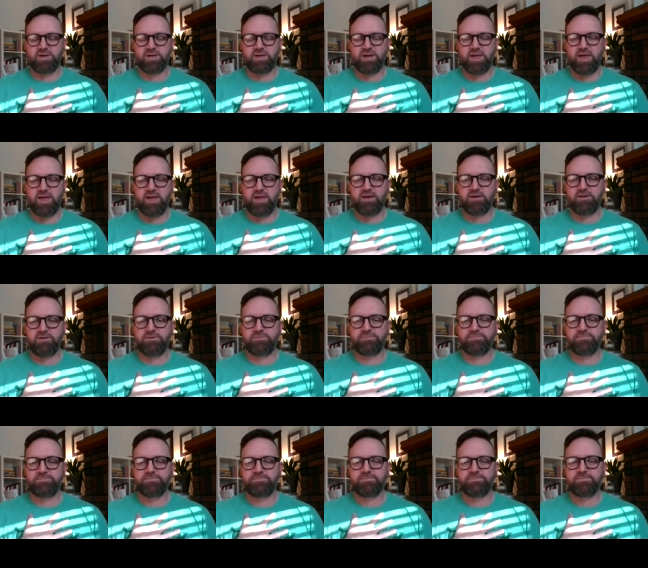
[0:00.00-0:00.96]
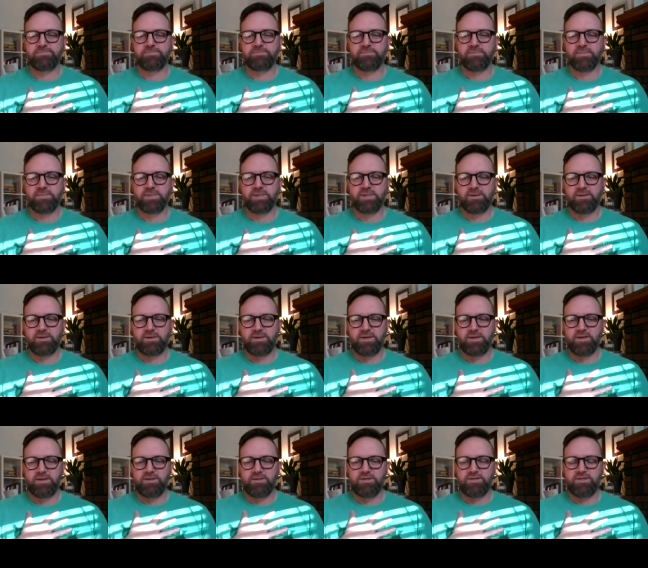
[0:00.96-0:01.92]
inhale.
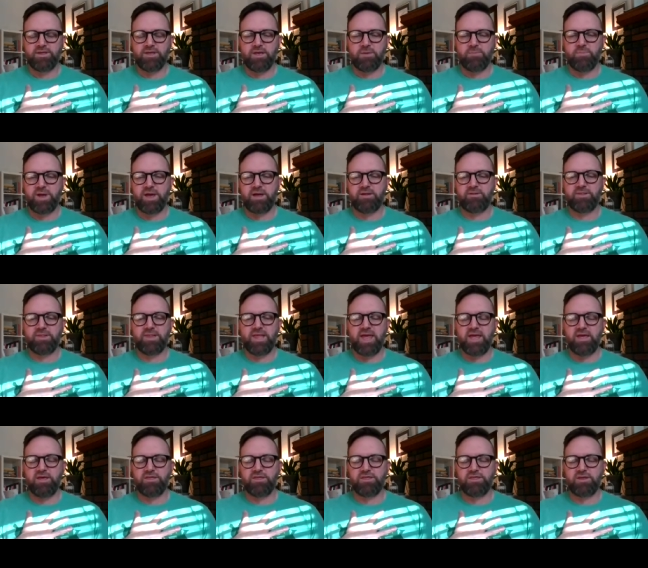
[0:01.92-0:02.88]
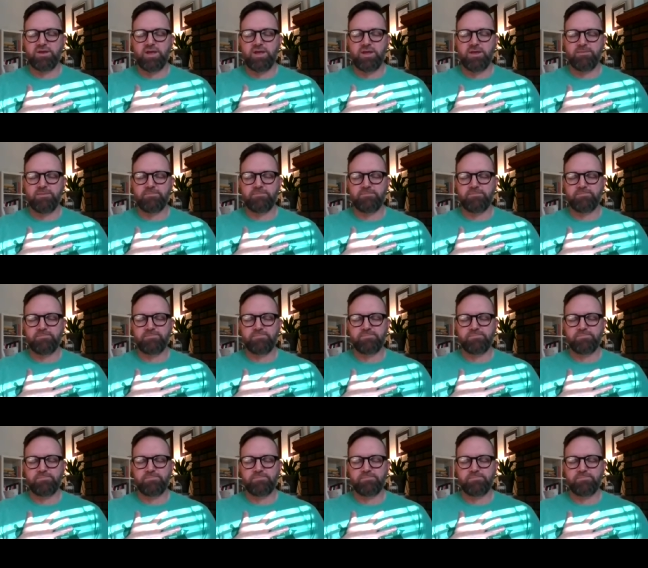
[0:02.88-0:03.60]
Think about lengthening.